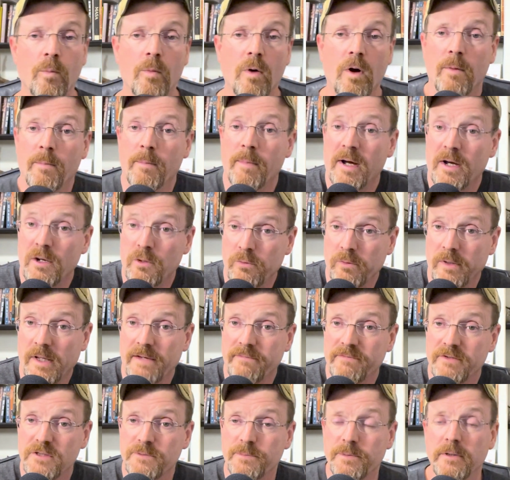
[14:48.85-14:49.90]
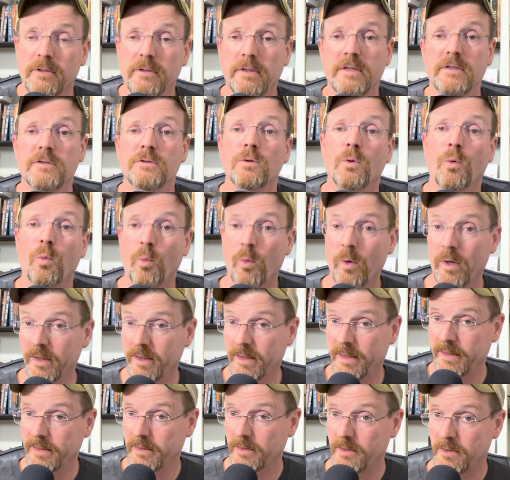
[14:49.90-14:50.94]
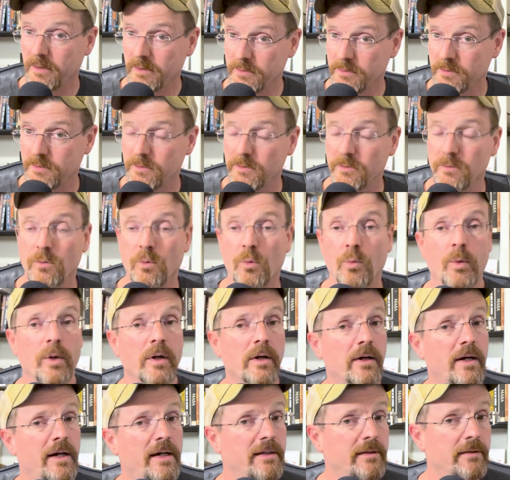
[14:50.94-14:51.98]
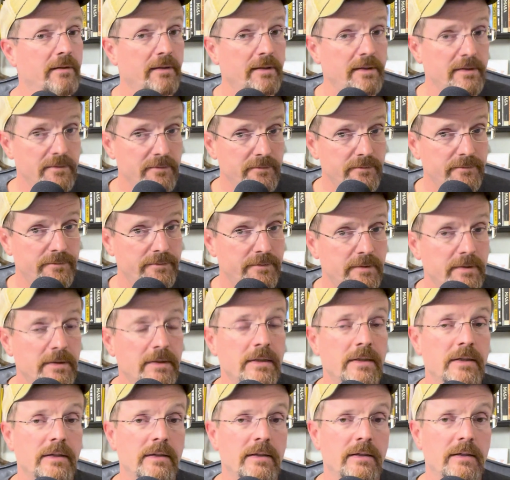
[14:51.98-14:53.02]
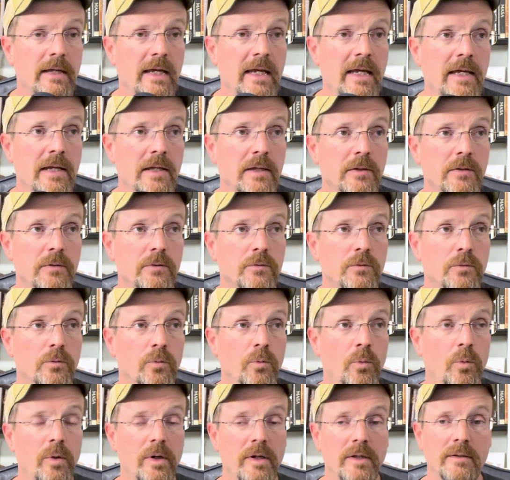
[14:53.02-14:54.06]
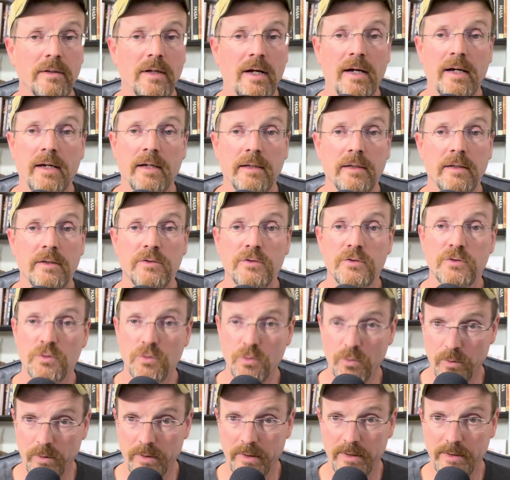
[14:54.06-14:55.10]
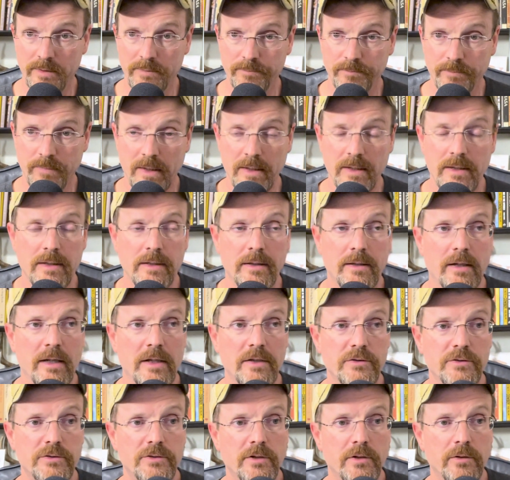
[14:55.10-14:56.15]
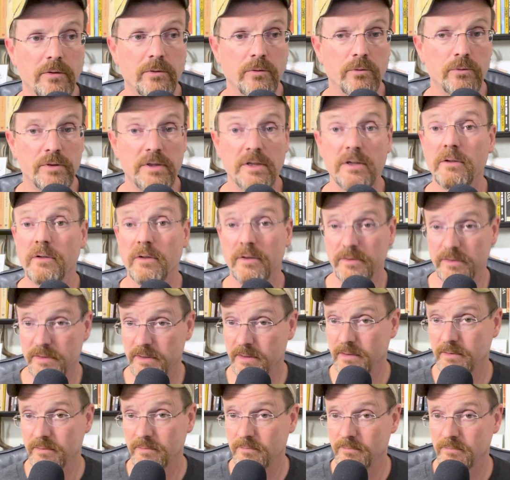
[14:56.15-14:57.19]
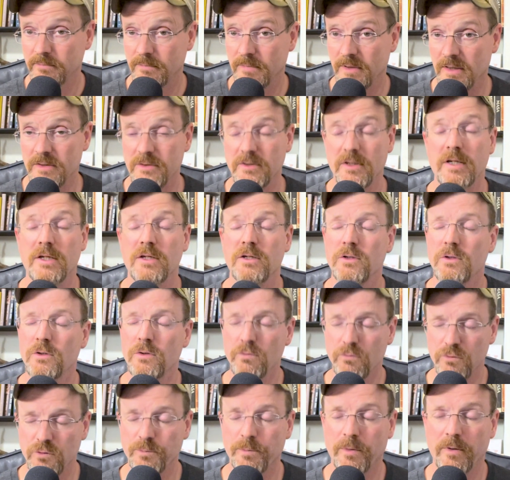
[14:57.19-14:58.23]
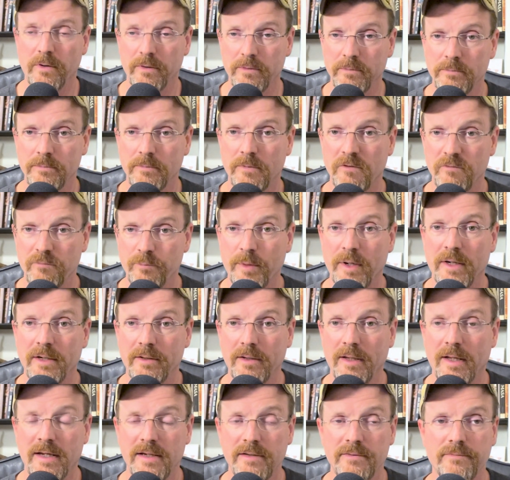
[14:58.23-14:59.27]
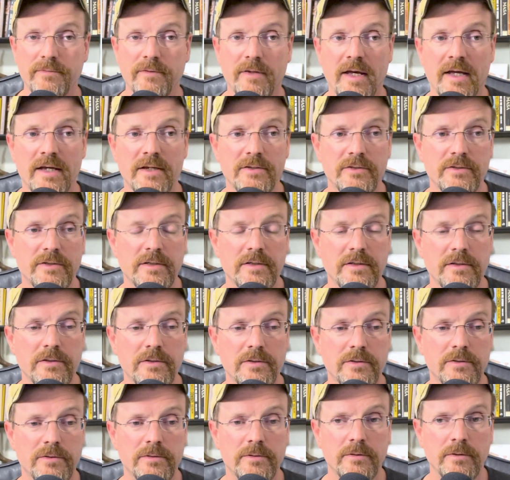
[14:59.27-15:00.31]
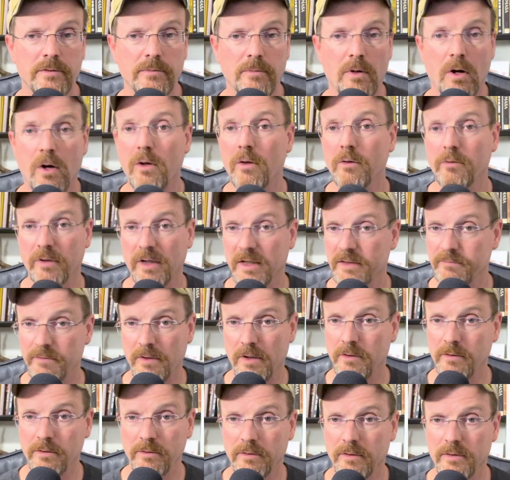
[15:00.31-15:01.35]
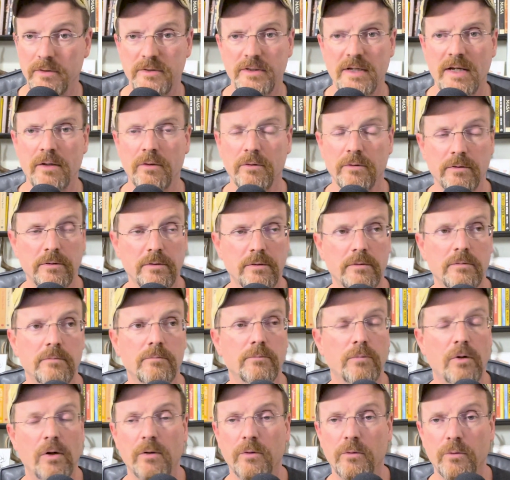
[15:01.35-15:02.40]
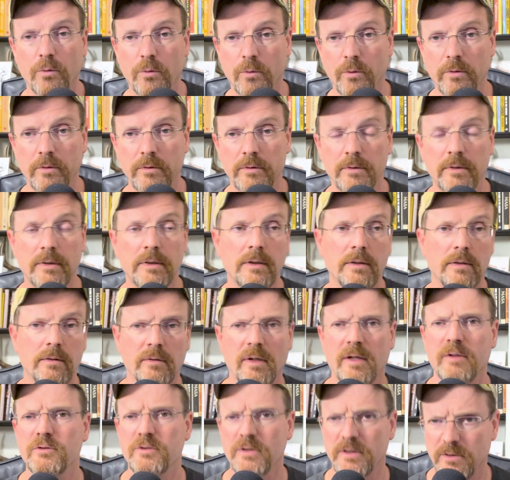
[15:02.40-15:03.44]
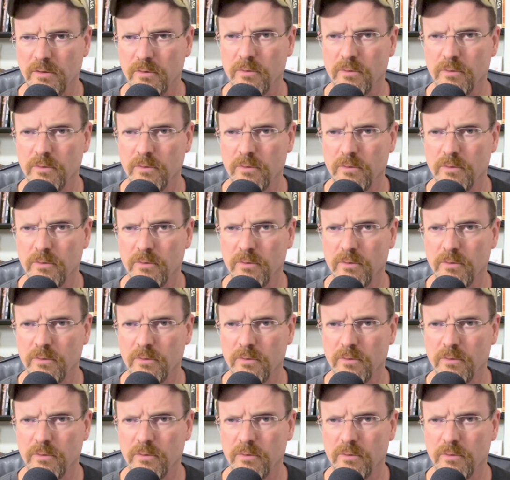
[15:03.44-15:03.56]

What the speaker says: my own life experience, what I hunt, where I live, and what I enjoy. And so deer hunting is a huge part of my life, as is all kind of ungulates, elk, pronghorn, which I know